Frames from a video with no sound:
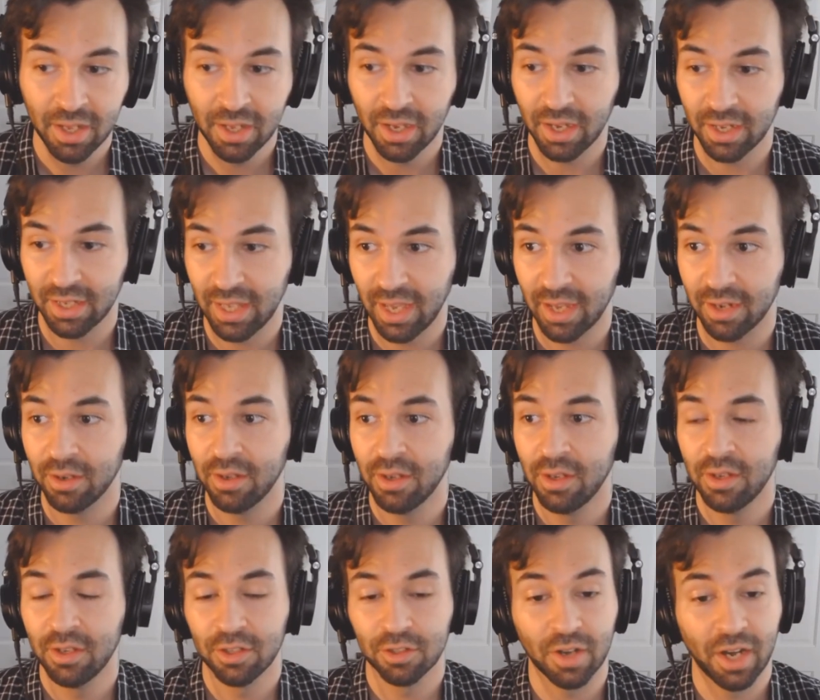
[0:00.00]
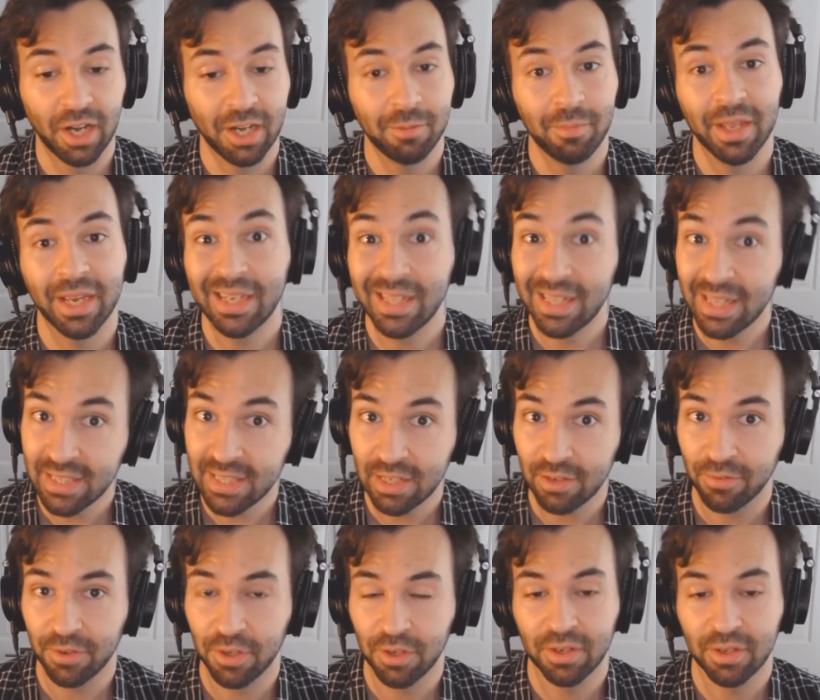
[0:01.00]
Again, trying to make it easy
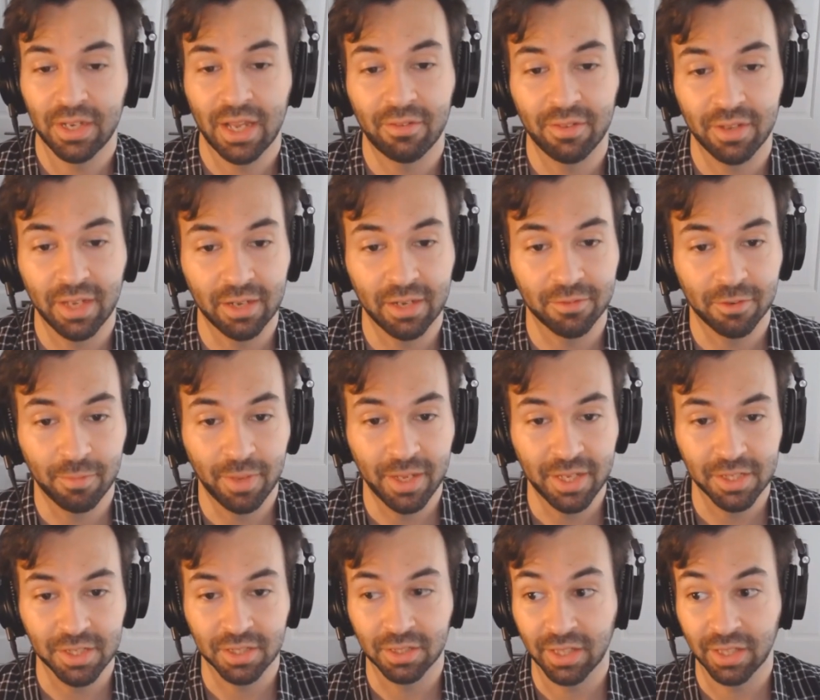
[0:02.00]
for you to navigate information.